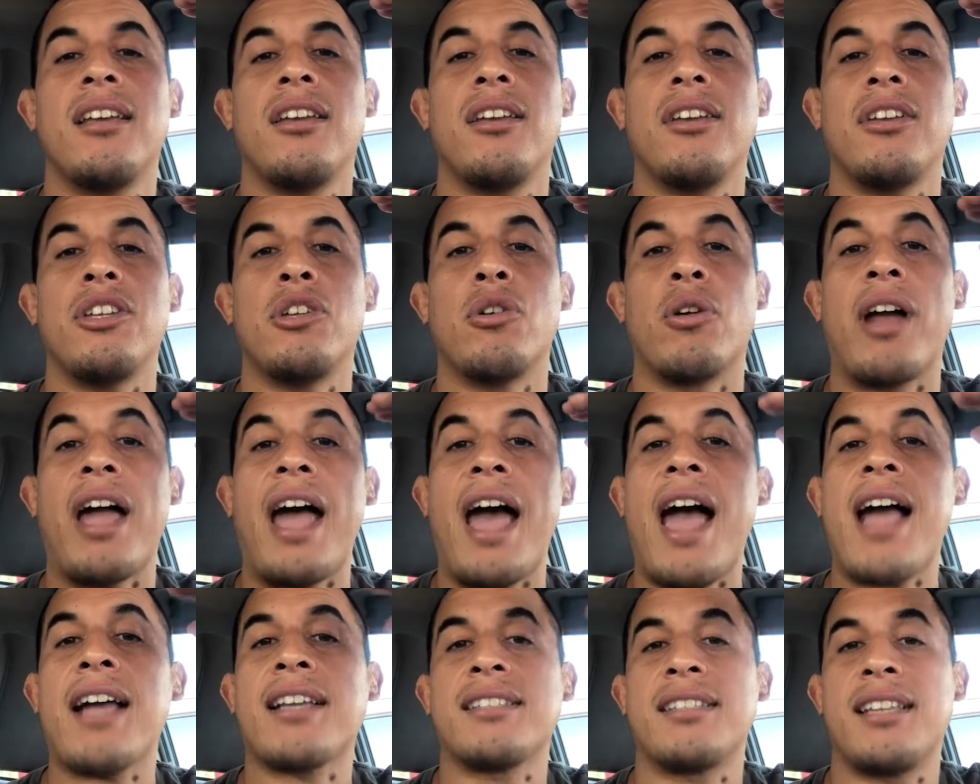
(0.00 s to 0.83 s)
you're
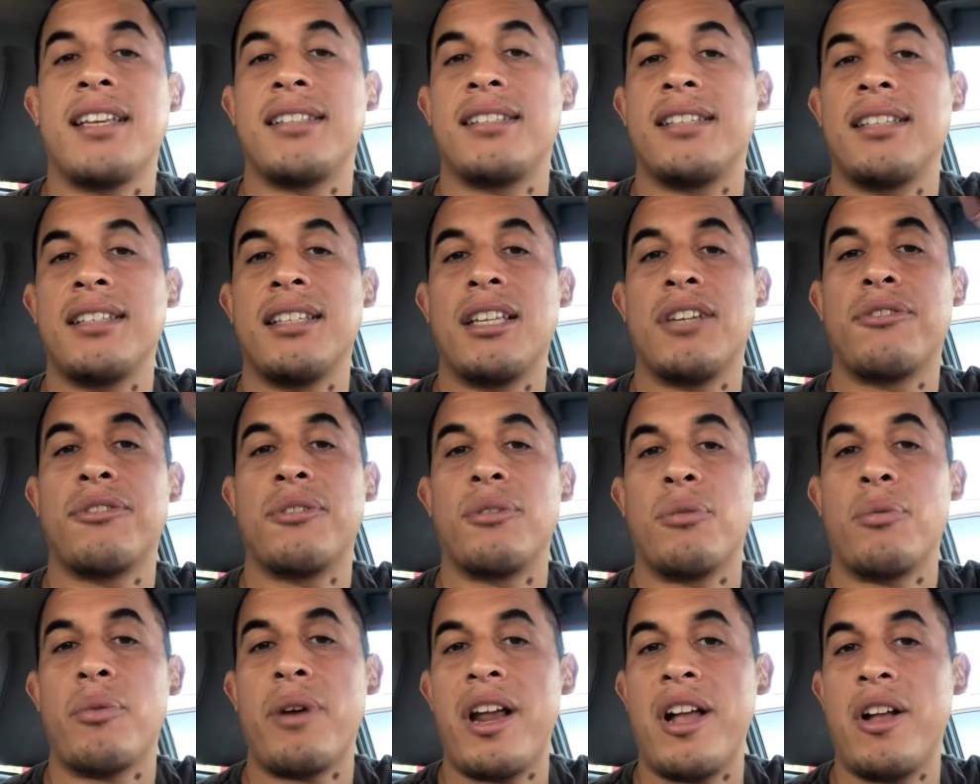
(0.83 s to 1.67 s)
accessing
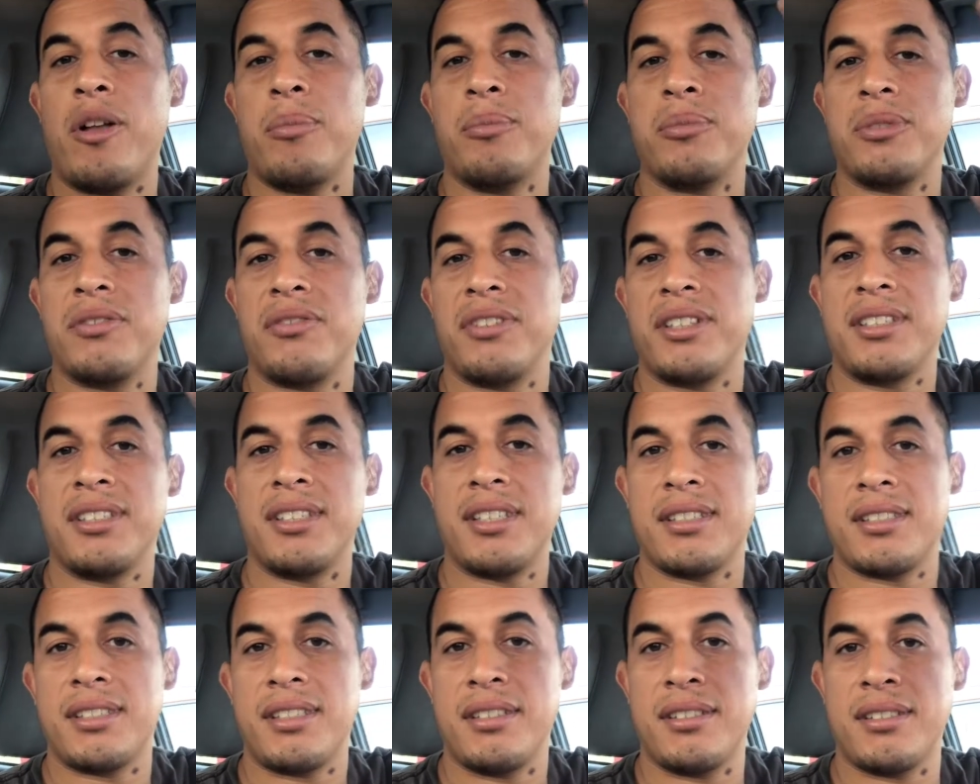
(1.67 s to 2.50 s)
different realms of
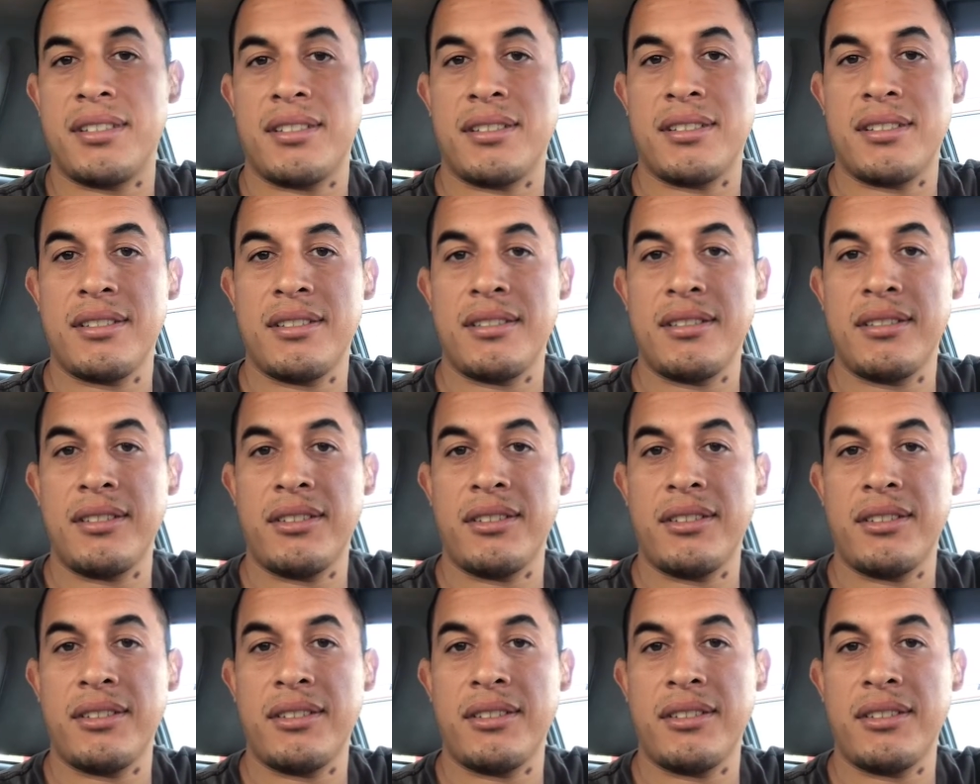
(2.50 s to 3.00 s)
existence.